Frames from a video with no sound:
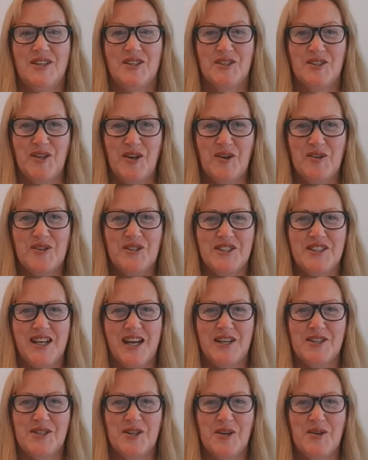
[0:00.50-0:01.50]
Kia ora
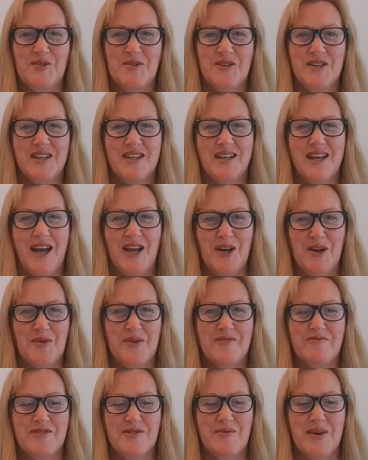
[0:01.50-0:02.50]
tātou. Hello
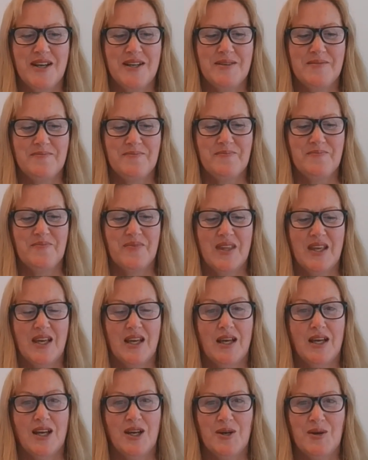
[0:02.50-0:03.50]
everyone.
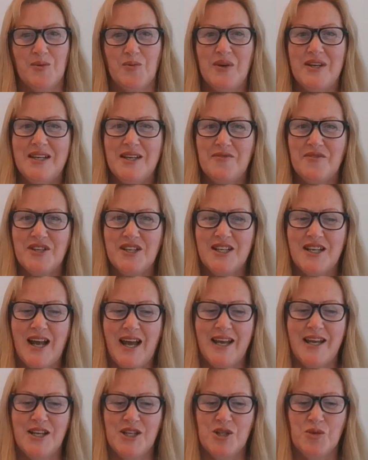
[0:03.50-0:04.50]
We live in an
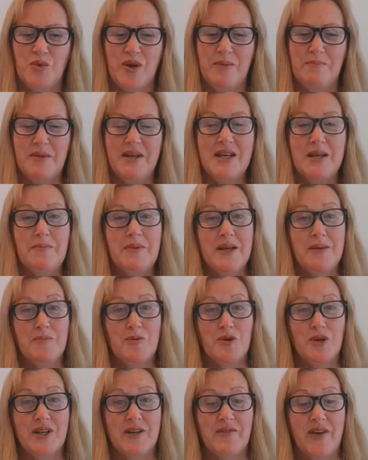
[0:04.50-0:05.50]
age where many people
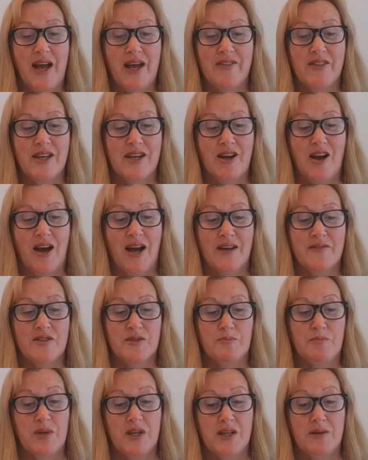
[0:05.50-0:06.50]
live out their lives
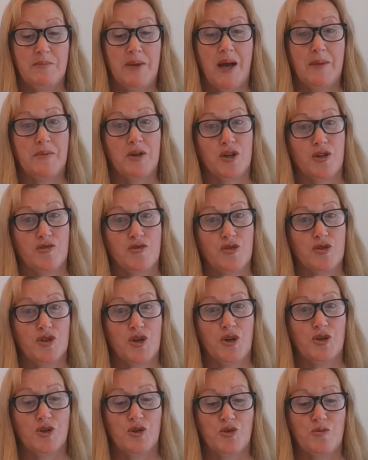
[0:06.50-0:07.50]
in public through
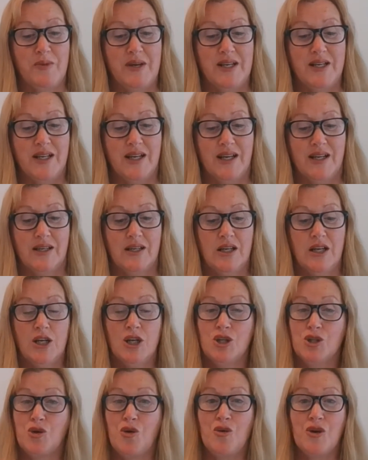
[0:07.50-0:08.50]
social media,
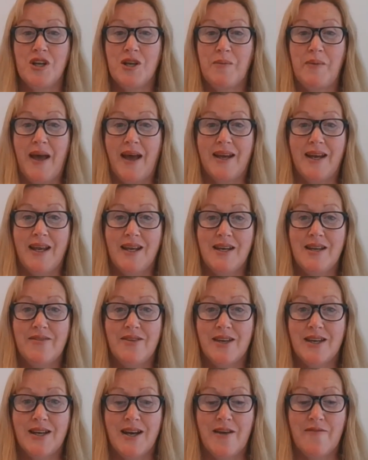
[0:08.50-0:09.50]
talking about
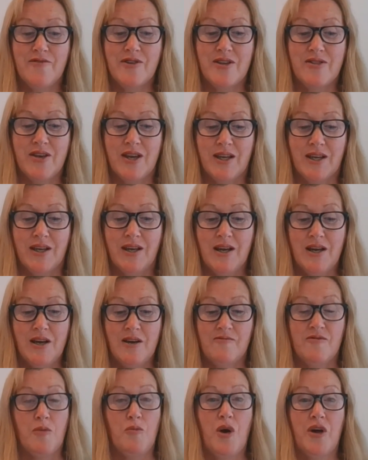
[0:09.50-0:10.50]
anything and everything,
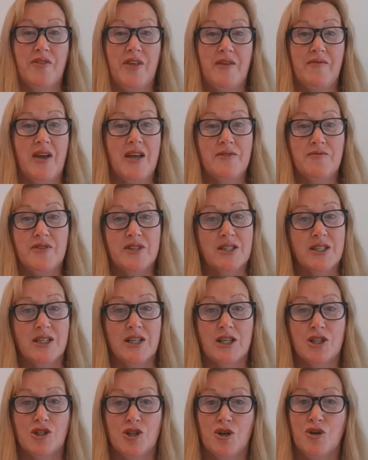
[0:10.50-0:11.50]
from what they've had for
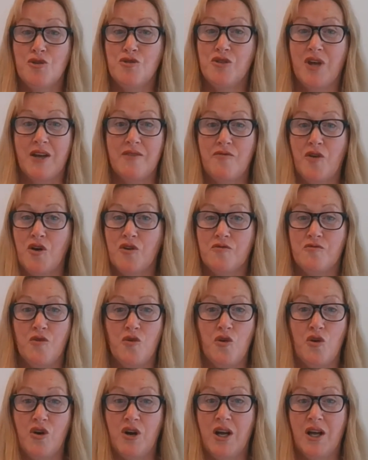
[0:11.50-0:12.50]
dinner to who they vote
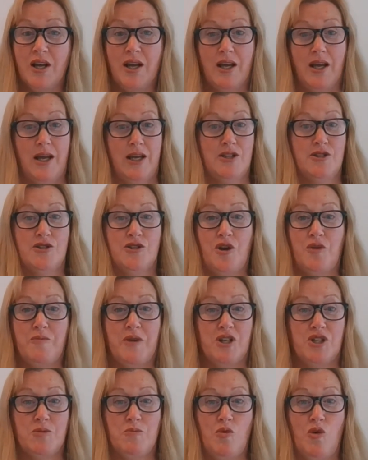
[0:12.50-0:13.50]
for, and so
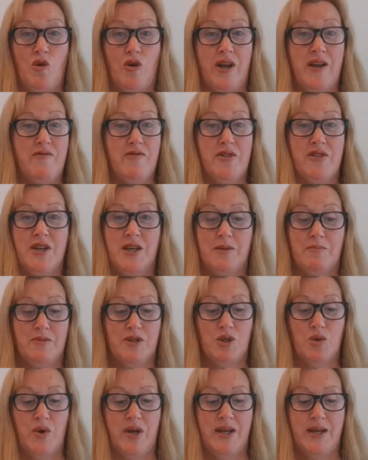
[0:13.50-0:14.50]
much more, everything in
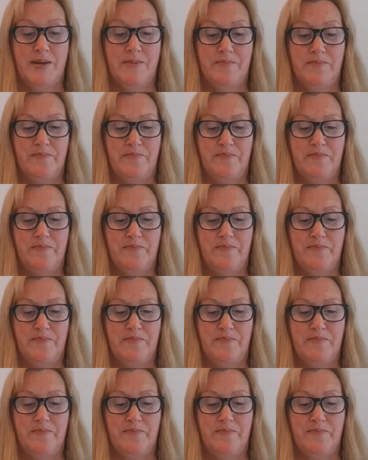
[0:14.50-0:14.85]
between.